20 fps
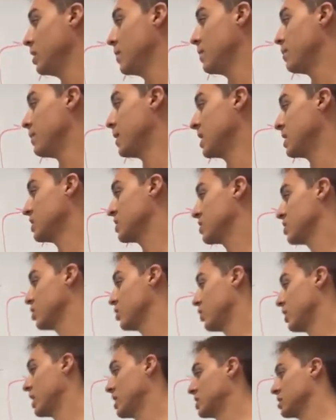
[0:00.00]
minus
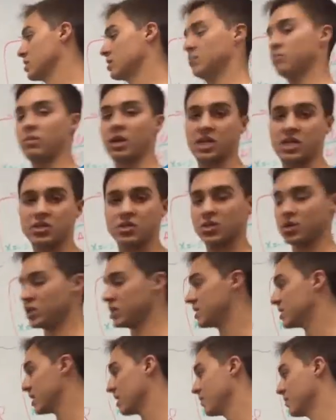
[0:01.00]
2x minus
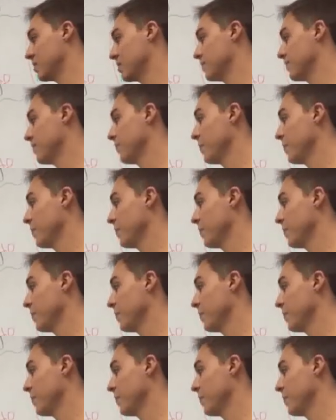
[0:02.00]
37.